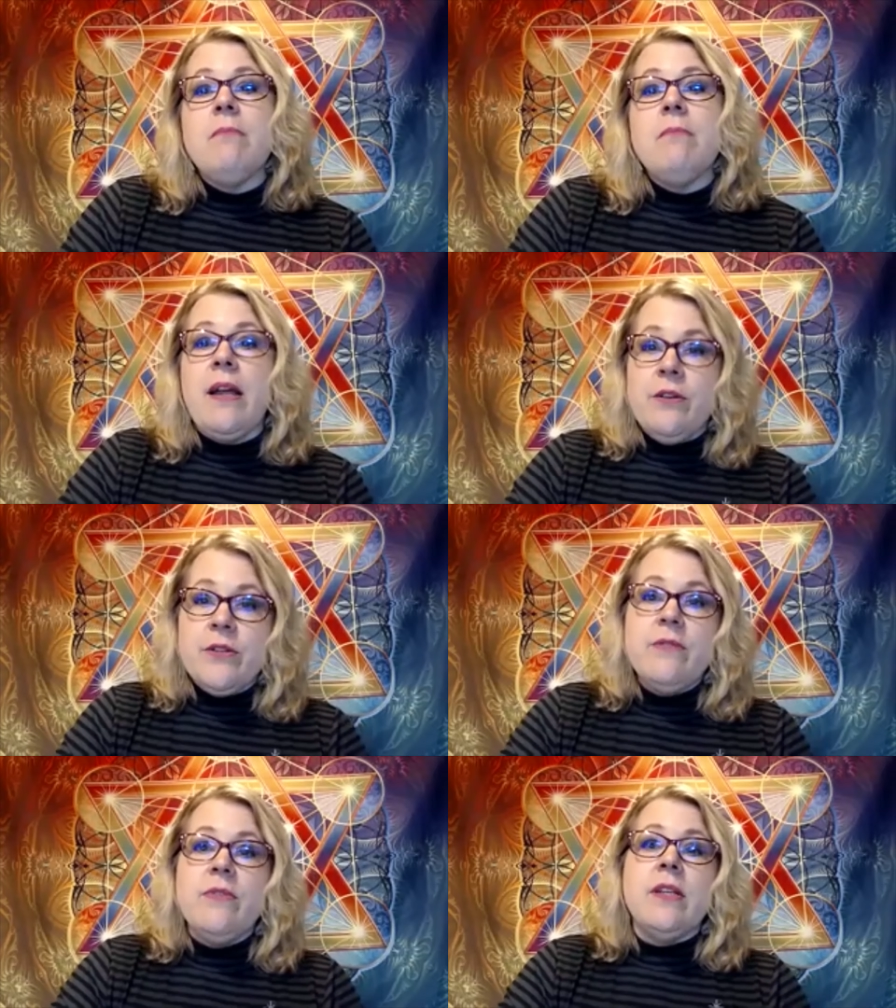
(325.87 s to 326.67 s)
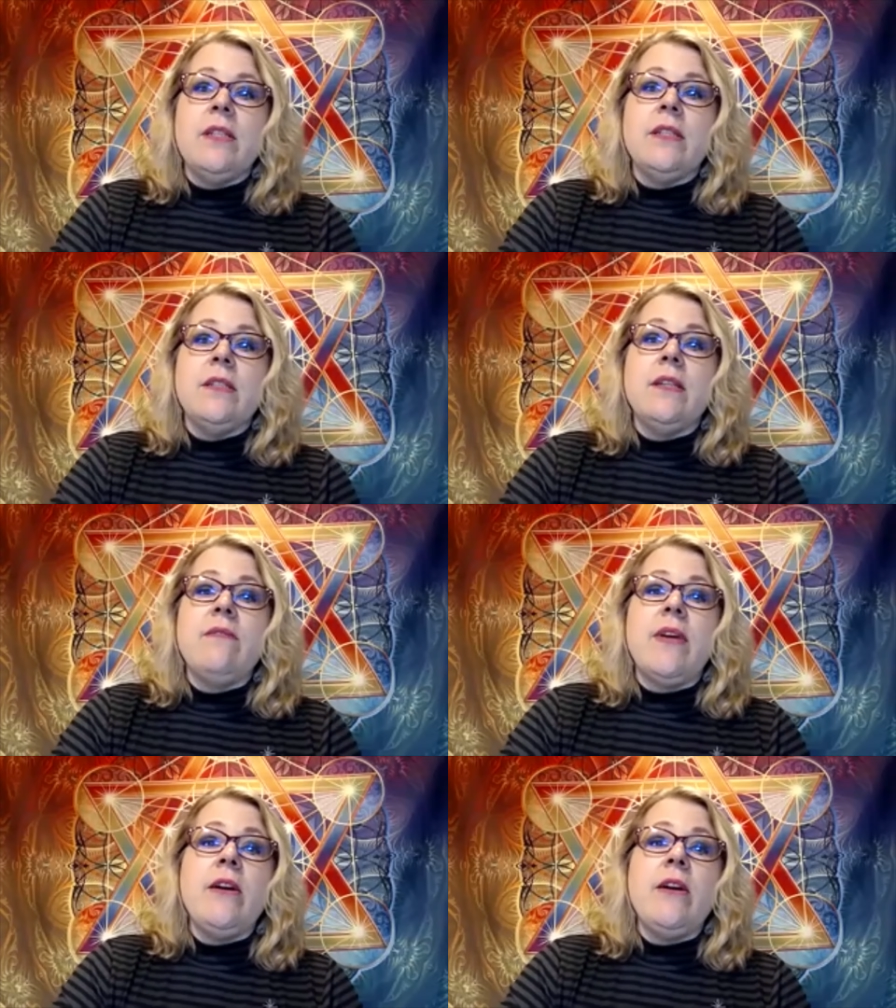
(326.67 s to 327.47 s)
mayors of London,
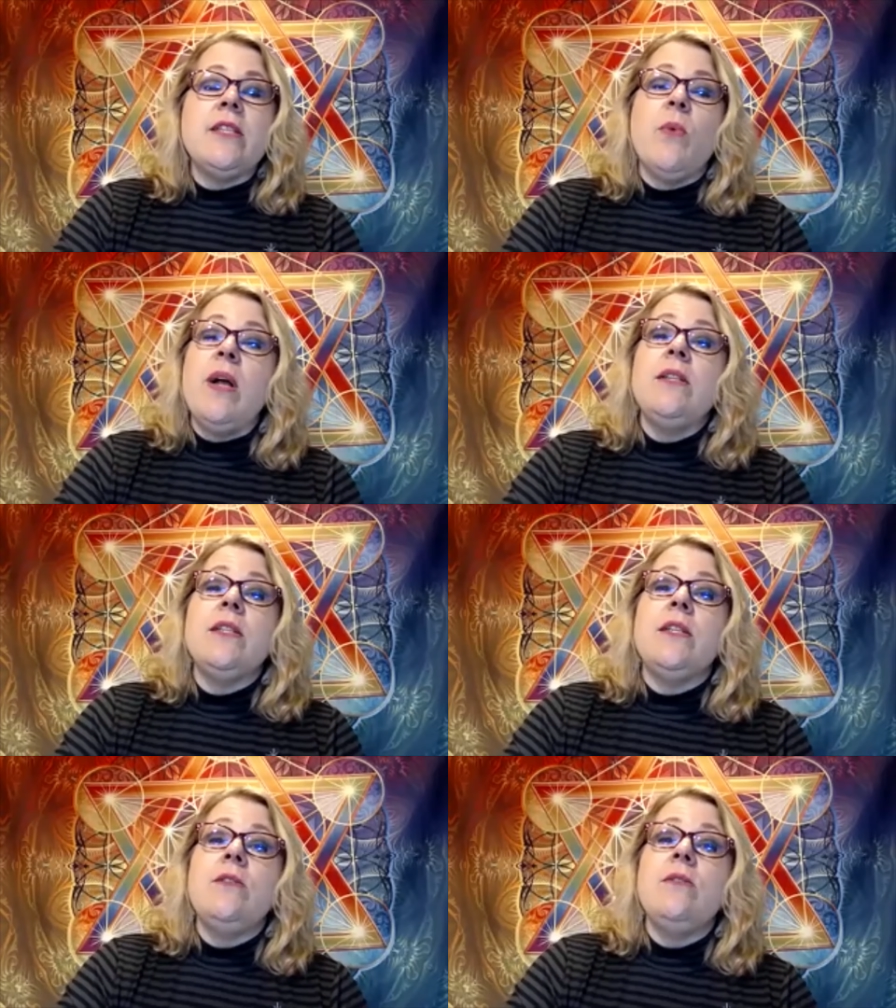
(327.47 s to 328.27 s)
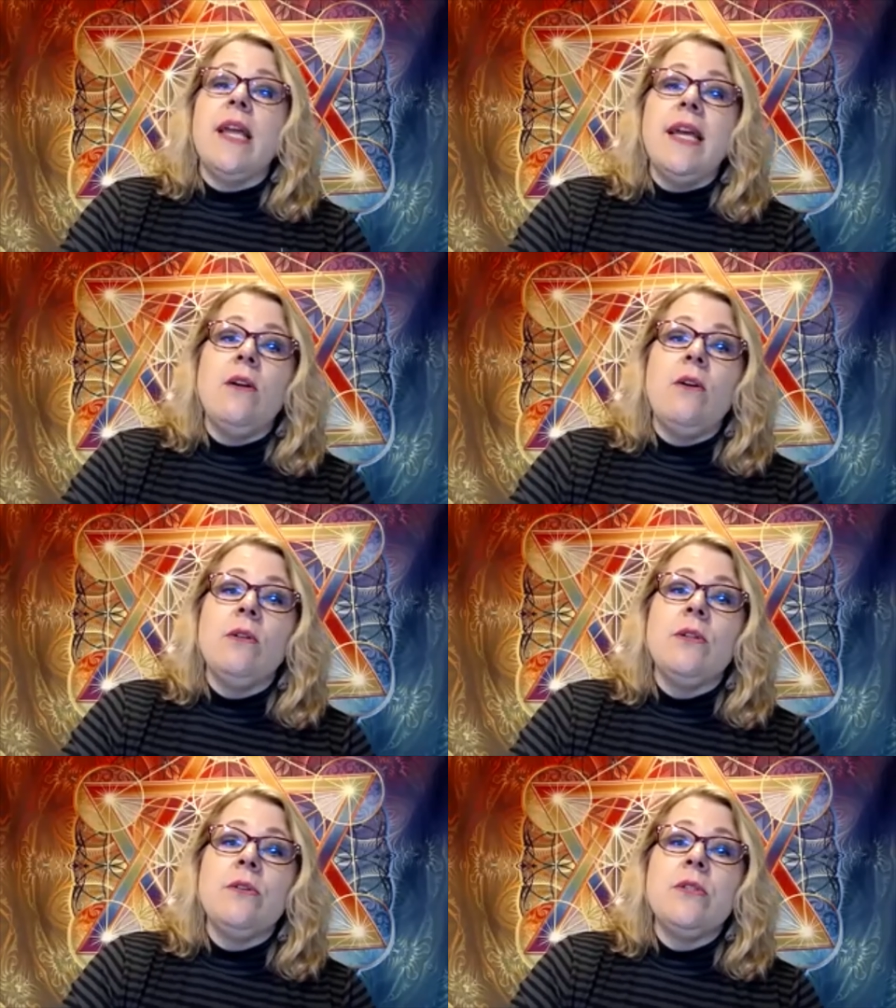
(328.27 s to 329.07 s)
and various well-to-do
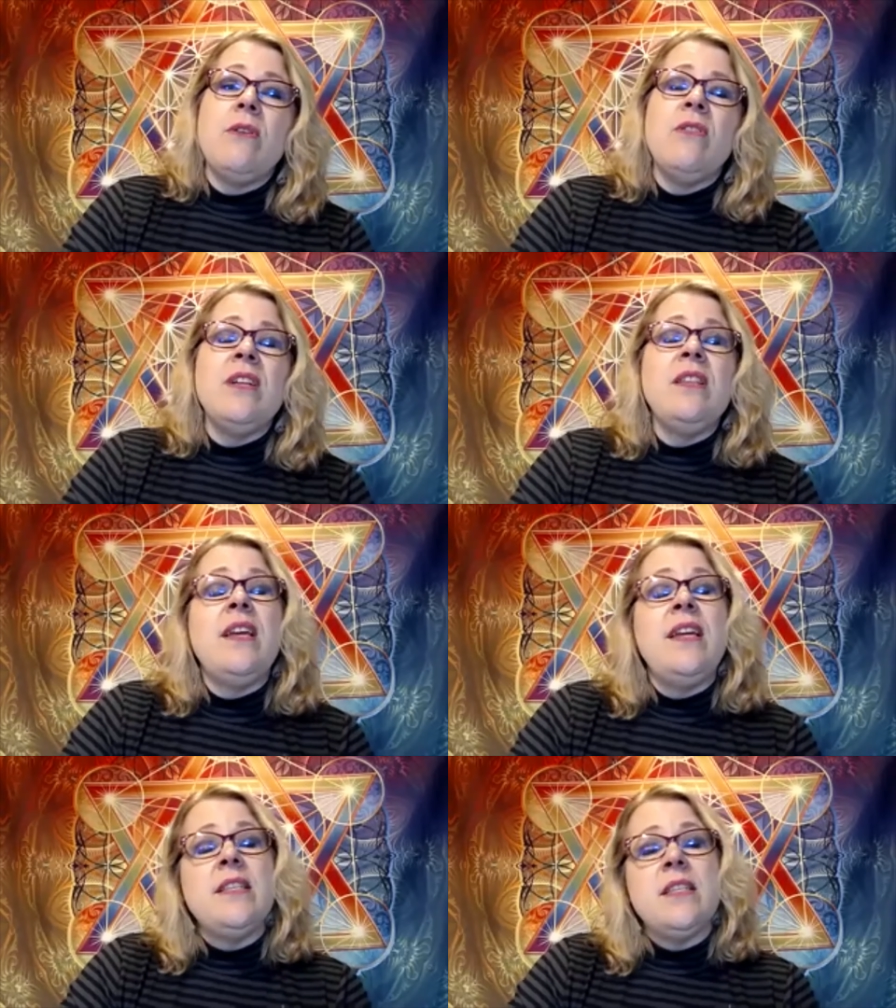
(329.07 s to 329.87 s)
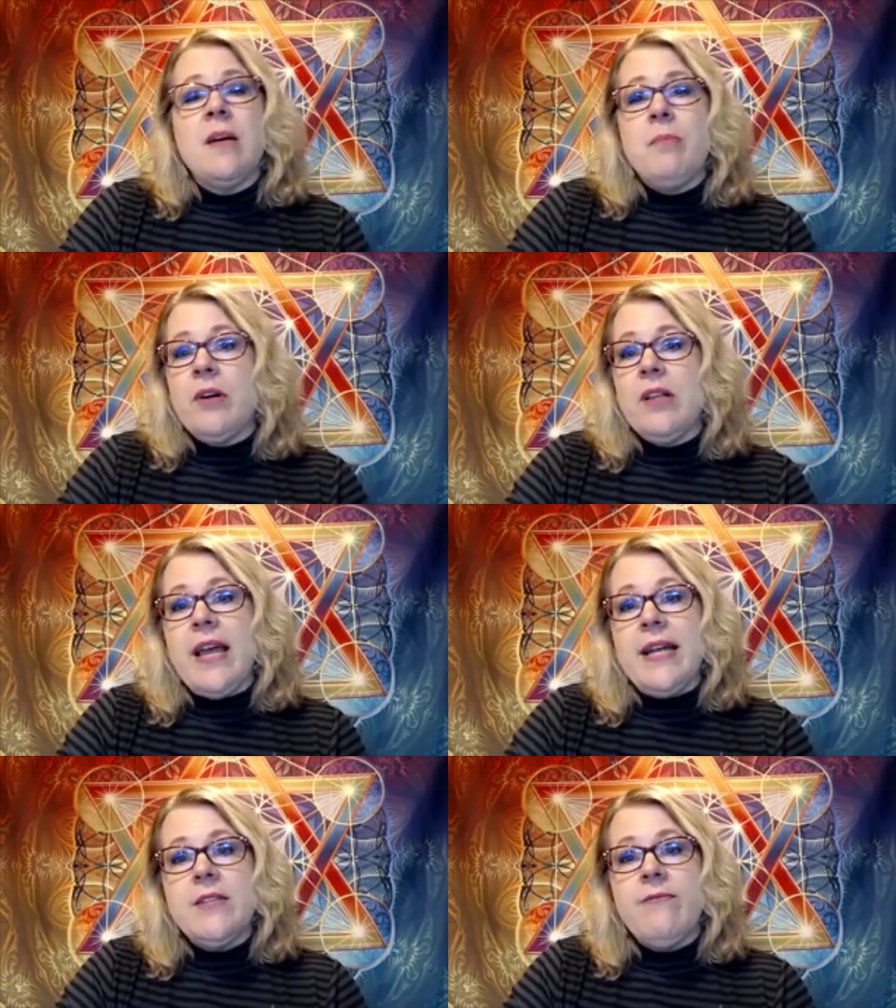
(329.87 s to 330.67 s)
landholders, or at least
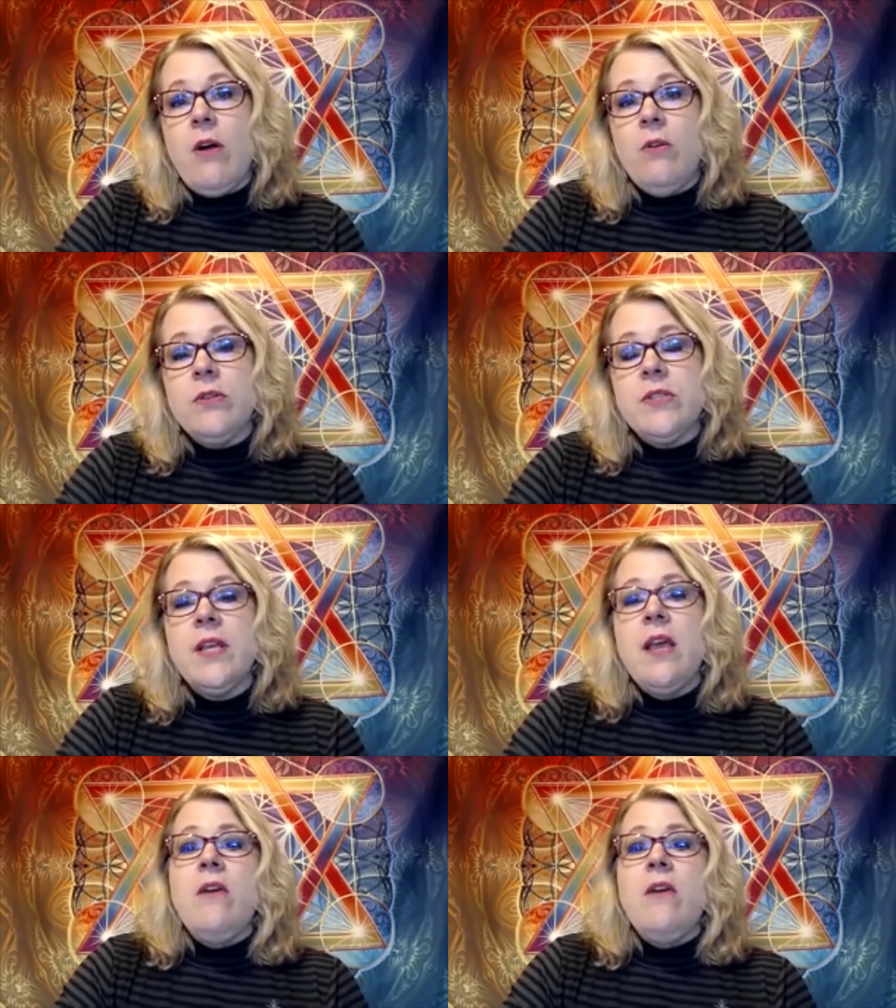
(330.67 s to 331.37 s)
upper-class folks,